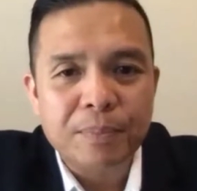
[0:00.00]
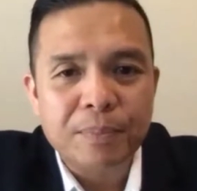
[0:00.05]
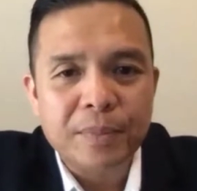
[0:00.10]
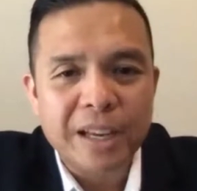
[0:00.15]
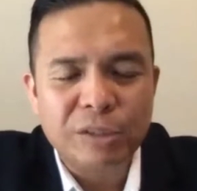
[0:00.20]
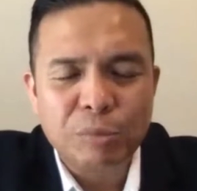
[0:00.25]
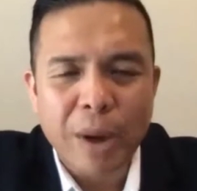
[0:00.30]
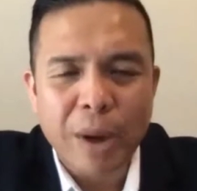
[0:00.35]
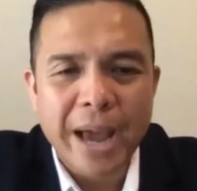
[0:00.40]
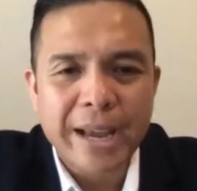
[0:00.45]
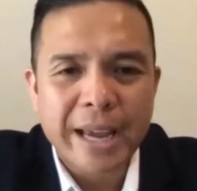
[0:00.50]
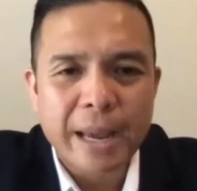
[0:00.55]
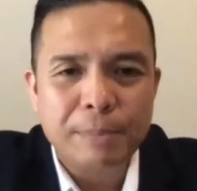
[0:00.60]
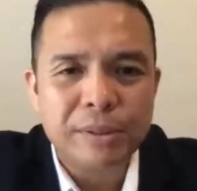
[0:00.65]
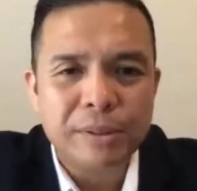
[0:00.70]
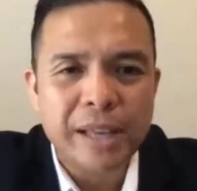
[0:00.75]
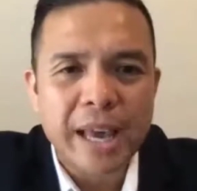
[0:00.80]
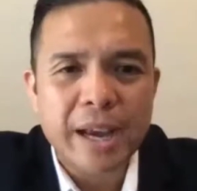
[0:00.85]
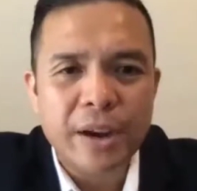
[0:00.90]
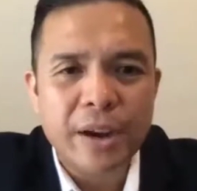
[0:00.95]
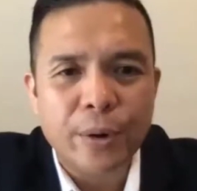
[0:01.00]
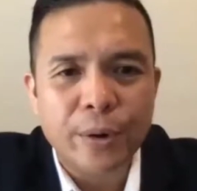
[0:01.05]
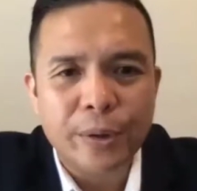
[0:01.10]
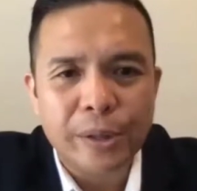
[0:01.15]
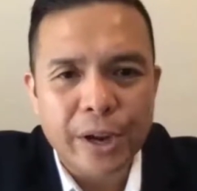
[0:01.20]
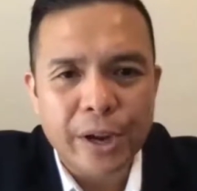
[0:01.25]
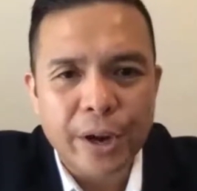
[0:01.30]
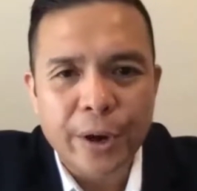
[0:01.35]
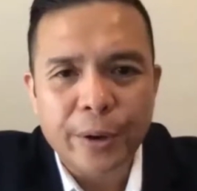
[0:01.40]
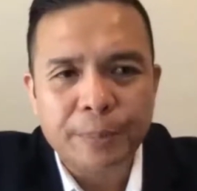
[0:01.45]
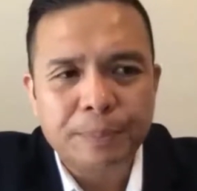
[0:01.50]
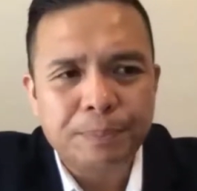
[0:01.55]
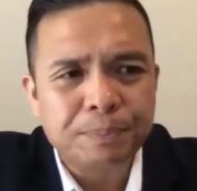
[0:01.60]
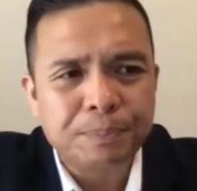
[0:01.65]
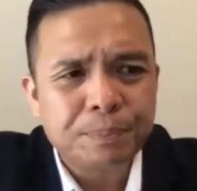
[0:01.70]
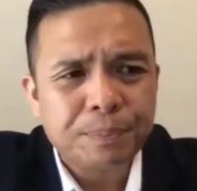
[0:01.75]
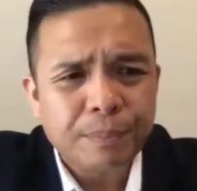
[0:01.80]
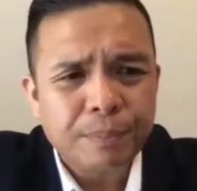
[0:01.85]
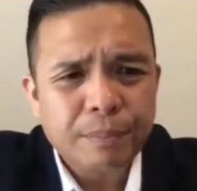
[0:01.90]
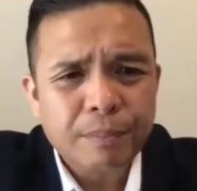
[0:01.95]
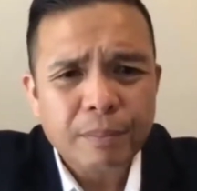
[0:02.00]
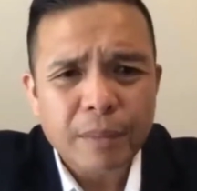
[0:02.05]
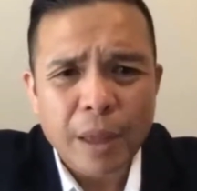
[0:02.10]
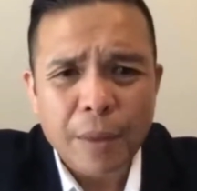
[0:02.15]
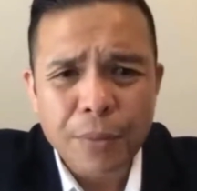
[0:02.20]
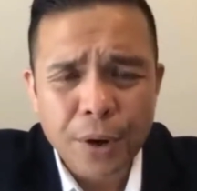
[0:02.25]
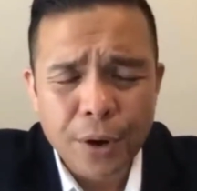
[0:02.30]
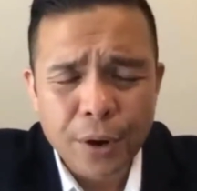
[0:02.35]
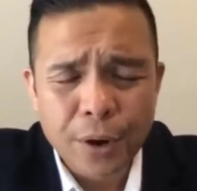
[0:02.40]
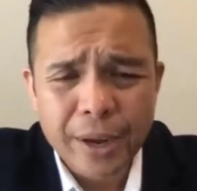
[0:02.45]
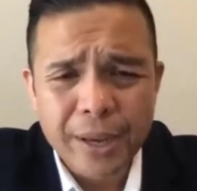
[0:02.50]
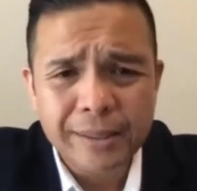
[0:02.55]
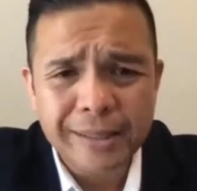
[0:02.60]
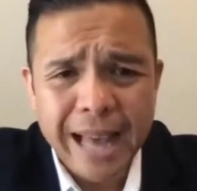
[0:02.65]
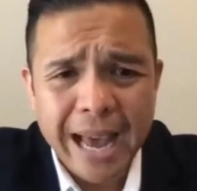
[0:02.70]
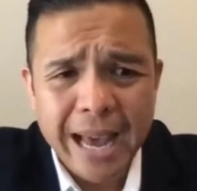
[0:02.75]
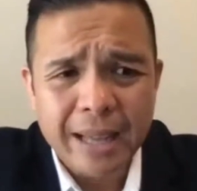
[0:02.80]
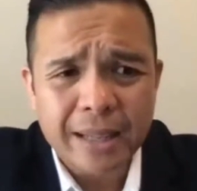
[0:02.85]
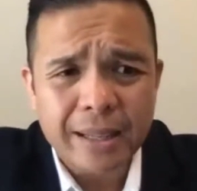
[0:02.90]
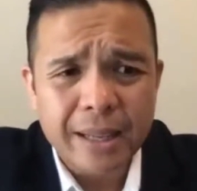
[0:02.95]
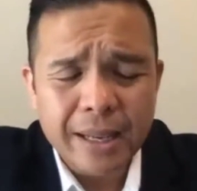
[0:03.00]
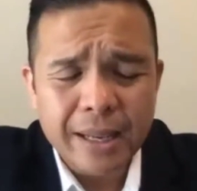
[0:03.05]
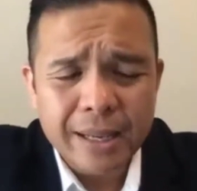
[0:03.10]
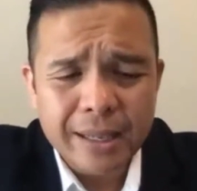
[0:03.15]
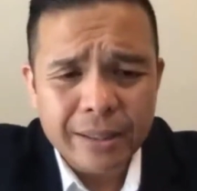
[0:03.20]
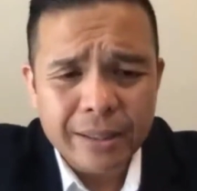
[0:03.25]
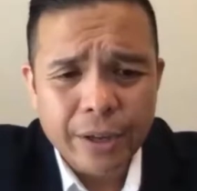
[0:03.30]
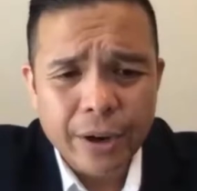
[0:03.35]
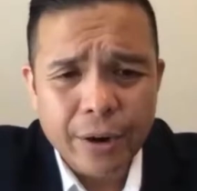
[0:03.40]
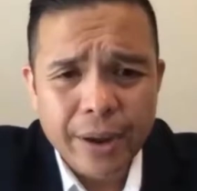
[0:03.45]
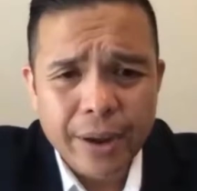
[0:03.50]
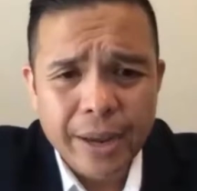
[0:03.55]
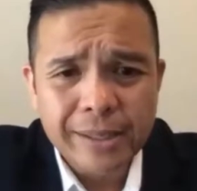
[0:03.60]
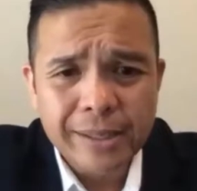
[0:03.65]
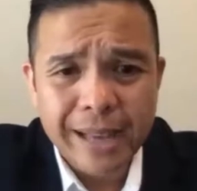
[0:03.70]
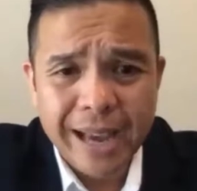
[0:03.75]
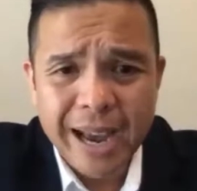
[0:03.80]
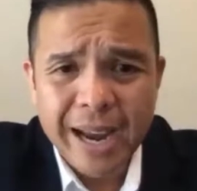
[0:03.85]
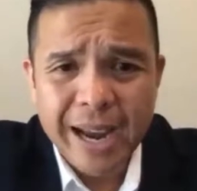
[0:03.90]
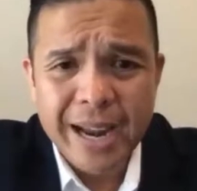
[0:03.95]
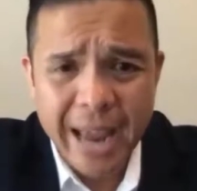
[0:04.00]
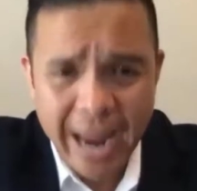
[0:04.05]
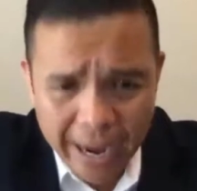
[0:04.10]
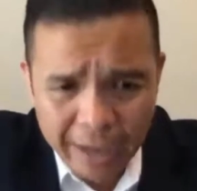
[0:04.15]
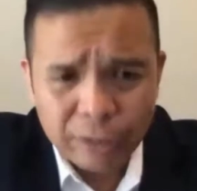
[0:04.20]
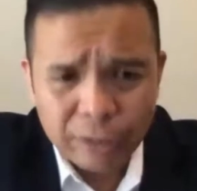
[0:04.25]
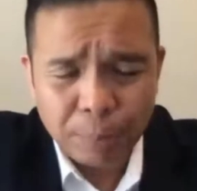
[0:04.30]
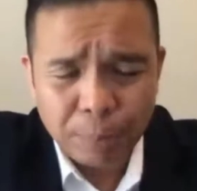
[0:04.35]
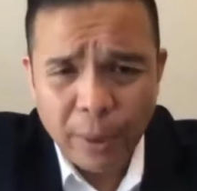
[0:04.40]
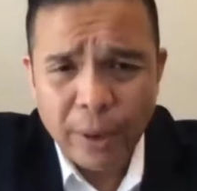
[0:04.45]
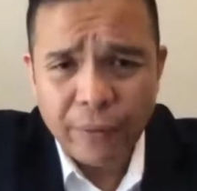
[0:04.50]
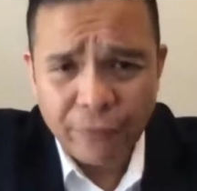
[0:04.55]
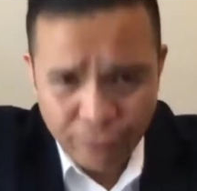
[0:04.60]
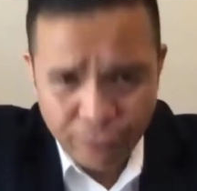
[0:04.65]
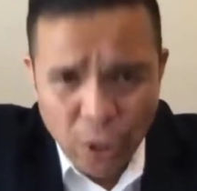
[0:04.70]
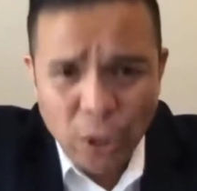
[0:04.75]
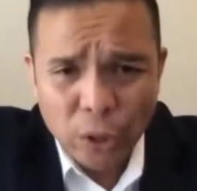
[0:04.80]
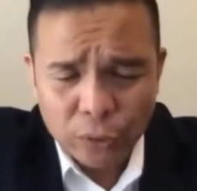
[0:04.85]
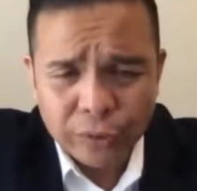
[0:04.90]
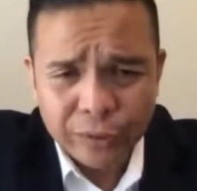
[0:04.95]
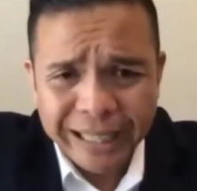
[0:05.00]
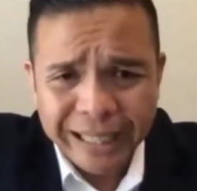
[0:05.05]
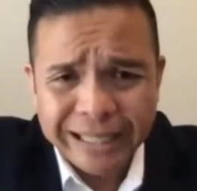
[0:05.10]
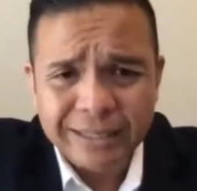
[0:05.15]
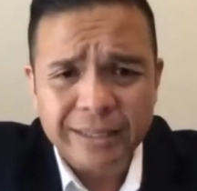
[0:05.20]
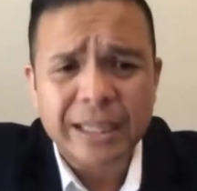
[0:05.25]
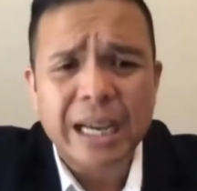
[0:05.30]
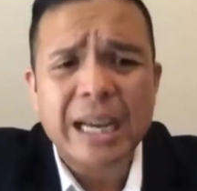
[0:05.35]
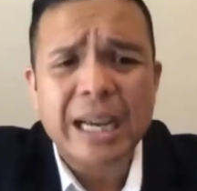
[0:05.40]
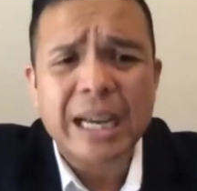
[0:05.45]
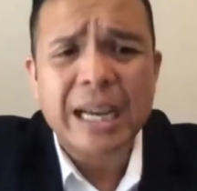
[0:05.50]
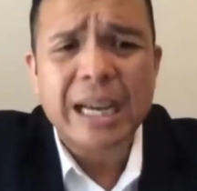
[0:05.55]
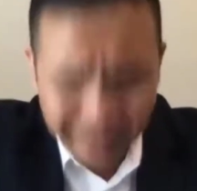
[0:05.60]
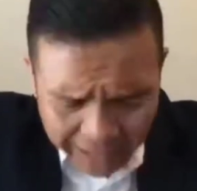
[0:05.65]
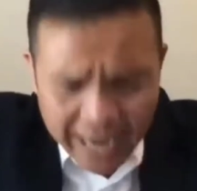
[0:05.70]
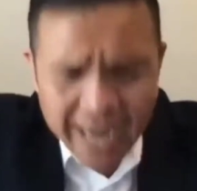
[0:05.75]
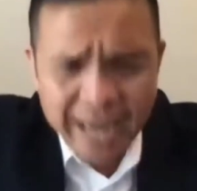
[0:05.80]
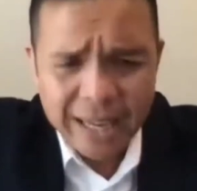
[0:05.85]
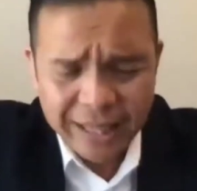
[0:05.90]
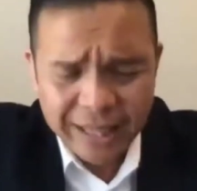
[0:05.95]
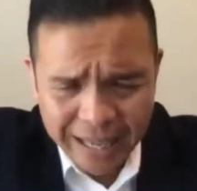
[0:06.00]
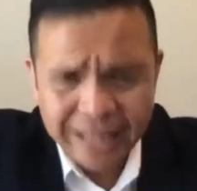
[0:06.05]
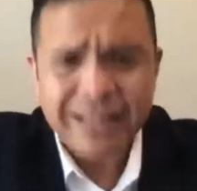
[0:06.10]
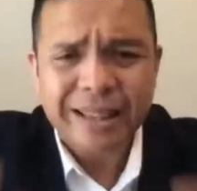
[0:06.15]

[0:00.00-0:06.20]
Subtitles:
That's why I kept saying earlier, there is an expert first that's gonna say that